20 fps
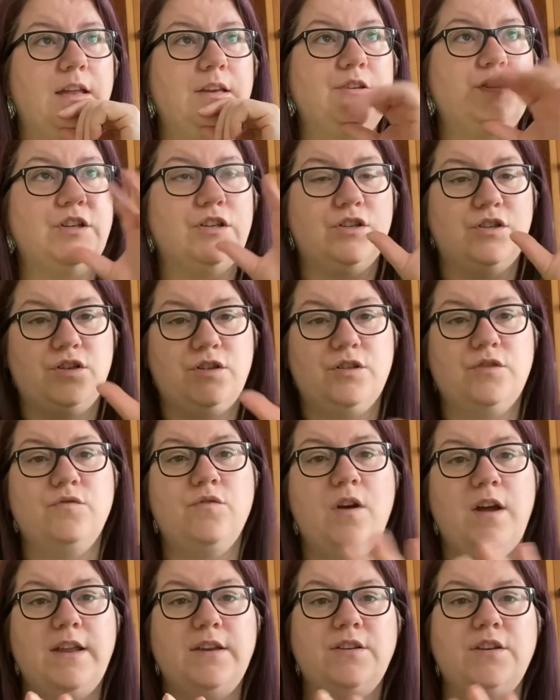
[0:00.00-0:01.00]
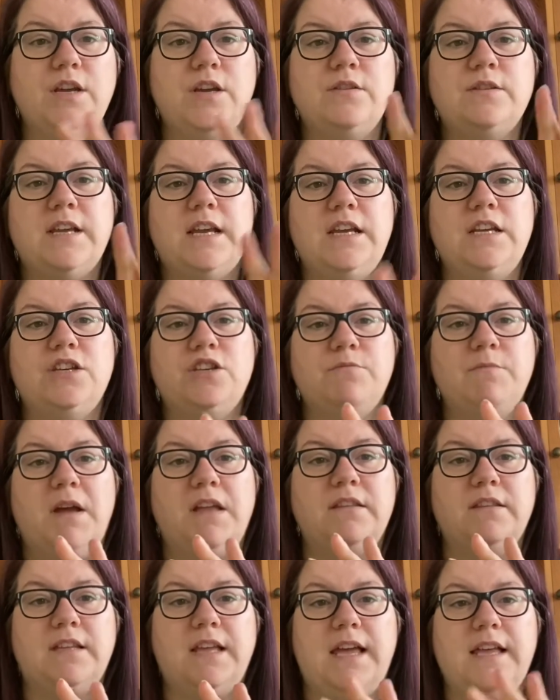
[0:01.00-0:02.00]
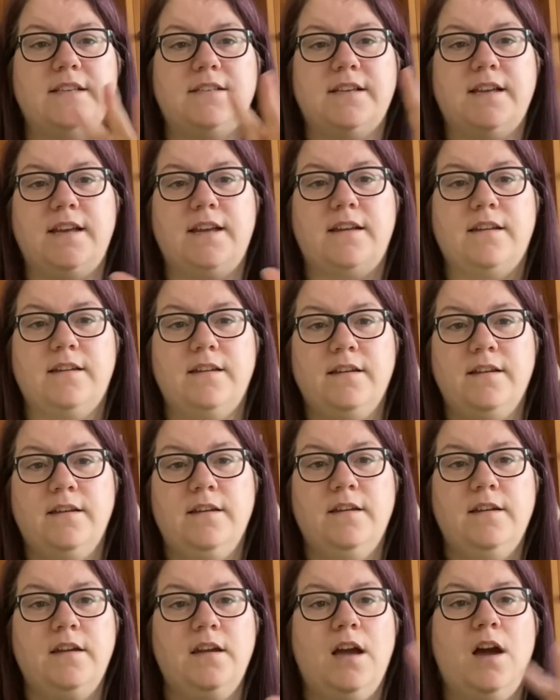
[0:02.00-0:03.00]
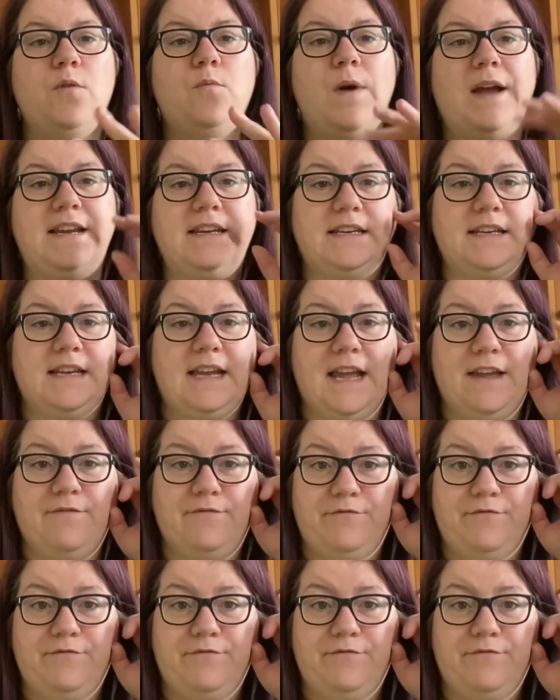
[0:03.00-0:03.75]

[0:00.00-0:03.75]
just try and use it each month as a way to